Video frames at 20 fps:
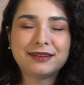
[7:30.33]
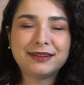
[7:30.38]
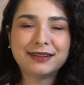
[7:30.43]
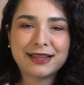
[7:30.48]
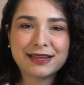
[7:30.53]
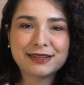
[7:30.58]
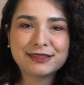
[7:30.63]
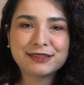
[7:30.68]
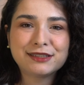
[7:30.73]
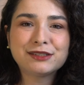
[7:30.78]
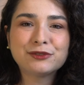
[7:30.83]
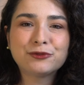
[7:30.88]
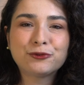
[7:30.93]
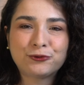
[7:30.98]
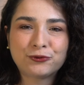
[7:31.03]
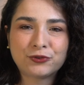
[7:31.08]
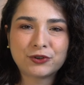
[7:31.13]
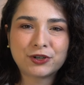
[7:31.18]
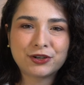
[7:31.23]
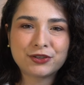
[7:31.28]
Let's
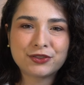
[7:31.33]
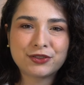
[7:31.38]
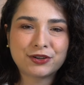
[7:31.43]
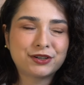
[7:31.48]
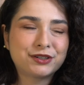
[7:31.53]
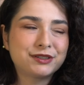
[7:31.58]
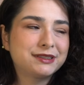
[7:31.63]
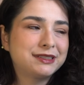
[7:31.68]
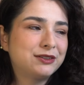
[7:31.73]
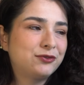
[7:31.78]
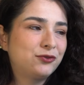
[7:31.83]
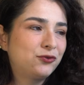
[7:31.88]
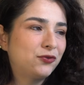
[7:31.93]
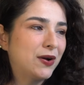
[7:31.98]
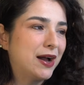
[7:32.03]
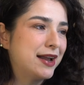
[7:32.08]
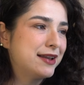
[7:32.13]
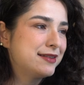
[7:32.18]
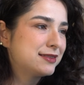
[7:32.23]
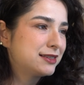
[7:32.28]
further
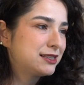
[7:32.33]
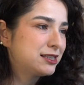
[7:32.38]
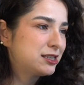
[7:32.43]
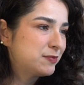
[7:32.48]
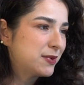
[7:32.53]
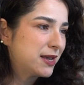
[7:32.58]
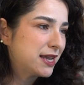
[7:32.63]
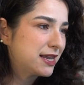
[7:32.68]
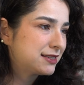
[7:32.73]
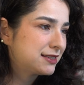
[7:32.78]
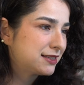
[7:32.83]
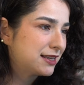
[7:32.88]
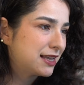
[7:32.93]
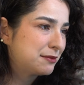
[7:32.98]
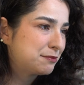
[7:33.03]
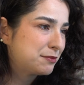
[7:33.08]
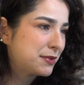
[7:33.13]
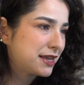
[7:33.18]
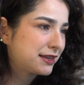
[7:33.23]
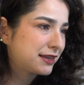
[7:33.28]
define this space
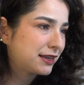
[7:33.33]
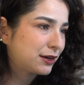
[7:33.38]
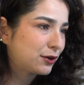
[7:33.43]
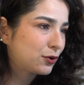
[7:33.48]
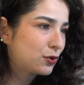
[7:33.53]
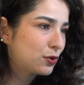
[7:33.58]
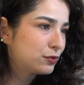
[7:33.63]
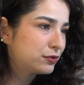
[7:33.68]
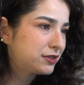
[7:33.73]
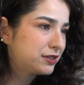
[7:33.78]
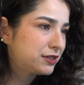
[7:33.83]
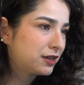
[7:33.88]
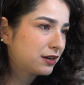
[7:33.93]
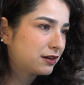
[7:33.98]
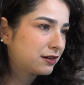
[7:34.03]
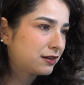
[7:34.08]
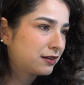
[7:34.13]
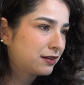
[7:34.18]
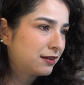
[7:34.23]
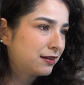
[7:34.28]
and make it
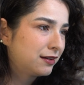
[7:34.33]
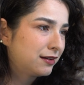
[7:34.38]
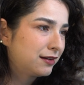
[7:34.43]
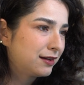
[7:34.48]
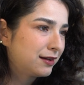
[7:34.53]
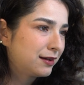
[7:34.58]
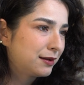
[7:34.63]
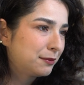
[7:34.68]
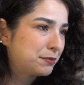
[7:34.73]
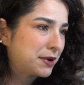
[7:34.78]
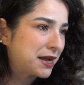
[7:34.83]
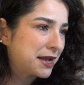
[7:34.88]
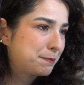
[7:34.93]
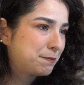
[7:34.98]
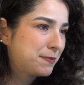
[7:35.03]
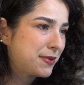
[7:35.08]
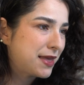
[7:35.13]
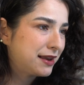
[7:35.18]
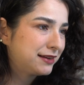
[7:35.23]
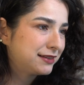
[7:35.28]
cozier by
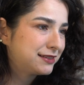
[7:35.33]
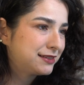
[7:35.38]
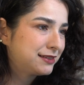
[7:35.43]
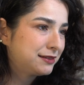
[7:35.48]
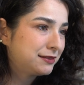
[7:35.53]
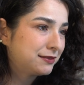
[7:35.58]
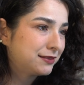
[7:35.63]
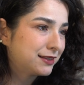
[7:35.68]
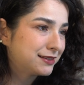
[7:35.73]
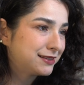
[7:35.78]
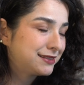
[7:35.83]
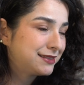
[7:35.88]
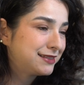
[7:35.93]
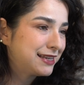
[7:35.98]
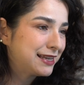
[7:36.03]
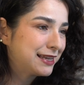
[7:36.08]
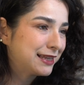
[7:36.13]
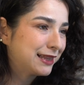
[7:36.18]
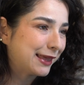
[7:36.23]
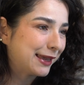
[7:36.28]
painting the
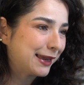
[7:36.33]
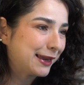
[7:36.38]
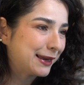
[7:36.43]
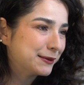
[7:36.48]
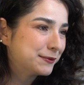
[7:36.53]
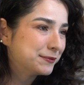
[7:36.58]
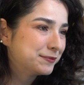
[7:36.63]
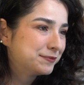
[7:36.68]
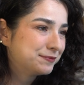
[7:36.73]
ceiling.